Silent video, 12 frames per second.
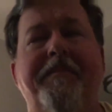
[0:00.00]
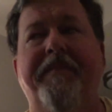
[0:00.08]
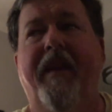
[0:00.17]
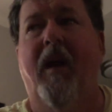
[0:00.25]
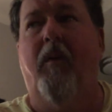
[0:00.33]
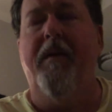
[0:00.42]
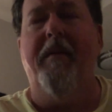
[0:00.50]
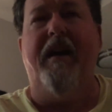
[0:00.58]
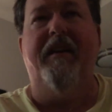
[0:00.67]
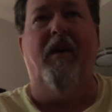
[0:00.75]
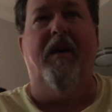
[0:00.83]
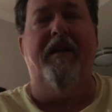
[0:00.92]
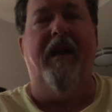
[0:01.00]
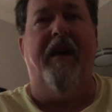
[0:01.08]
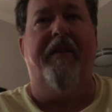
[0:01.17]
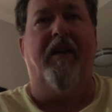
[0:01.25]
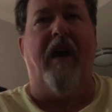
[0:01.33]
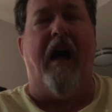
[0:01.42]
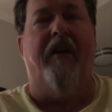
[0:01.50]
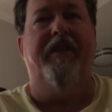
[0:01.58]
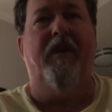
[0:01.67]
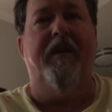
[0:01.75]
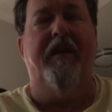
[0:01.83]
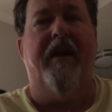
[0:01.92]
and we may do I'll
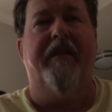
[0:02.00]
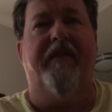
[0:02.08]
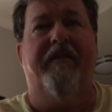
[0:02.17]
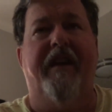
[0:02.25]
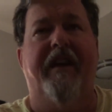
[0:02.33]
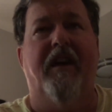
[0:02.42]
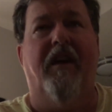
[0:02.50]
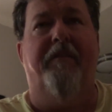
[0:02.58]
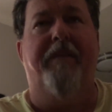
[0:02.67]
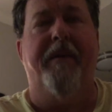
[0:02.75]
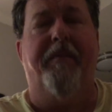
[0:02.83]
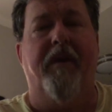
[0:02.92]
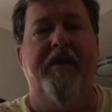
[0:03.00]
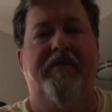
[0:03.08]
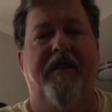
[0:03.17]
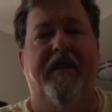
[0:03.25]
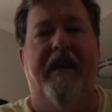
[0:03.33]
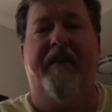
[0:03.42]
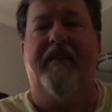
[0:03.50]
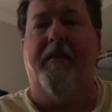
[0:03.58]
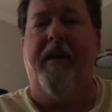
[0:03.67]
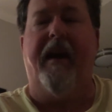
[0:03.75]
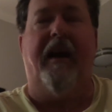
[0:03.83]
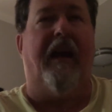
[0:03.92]
do another video if people are interested next
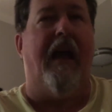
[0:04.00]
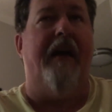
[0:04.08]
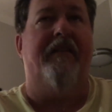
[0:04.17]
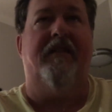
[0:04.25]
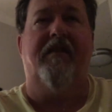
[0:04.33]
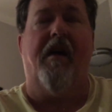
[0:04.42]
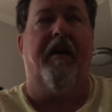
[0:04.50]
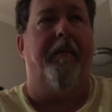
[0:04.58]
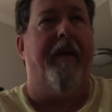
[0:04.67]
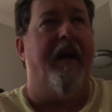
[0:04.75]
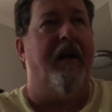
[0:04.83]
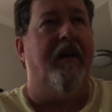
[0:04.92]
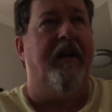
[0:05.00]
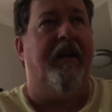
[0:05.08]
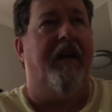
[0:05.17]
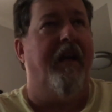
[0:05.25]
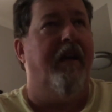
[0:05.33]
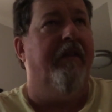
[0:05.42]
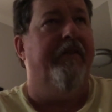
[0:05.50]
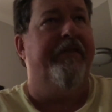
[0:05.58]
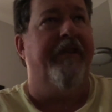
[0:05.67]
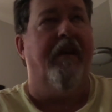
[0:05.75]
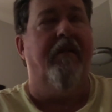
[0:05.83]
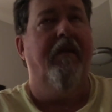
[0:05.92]
time. I got a lot to talk about on EQs.
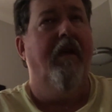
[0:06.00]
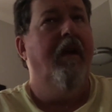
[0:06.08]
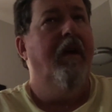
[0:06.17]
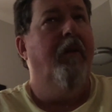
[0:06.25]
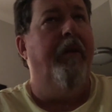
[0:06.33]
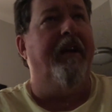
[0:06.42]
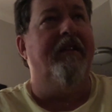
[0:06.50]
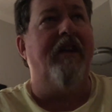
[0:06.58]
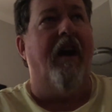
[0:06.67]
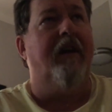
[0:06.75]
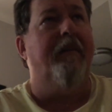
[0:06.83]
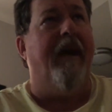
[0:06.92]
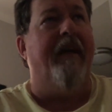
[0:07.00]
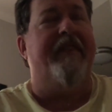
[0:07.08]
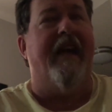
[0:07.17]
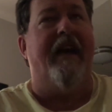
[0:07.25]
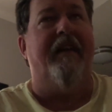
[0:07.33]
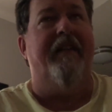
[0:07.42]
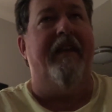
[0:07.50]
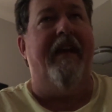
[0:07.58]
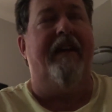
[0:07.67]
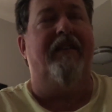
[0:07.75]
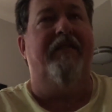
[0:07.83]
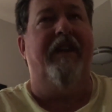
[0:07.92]
So we can talk about that on the
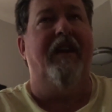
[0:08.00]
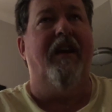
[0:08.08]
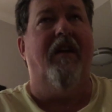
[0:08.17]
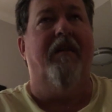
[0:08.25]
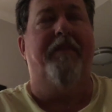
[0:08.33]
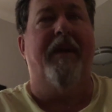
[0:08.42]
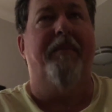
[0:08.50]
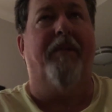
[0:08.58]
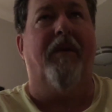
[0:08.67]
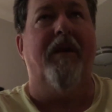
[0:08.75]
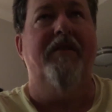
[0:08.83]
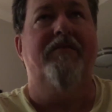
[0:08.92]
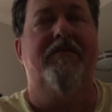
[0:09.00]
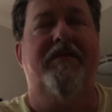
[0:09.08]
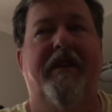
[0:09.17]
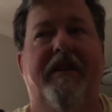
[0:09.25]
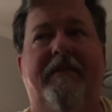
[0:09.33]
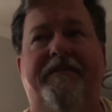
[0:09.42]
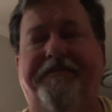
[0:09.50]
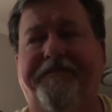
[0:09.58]
next video if people are interested.